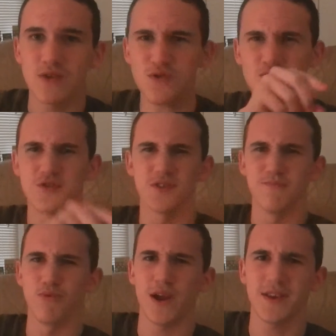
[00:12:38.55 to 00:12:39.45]
ooh, there's
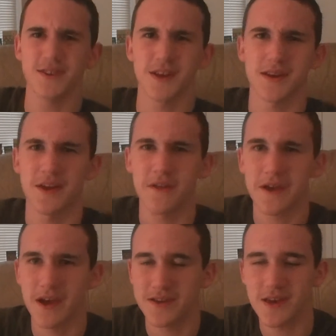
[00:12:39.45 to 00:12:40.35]
a brain sticking out of the
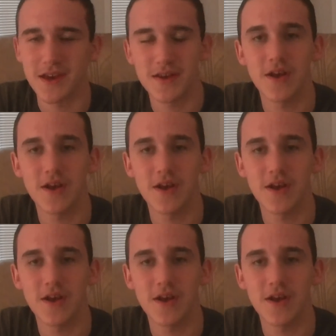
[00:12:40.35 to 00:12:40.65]
guy's head,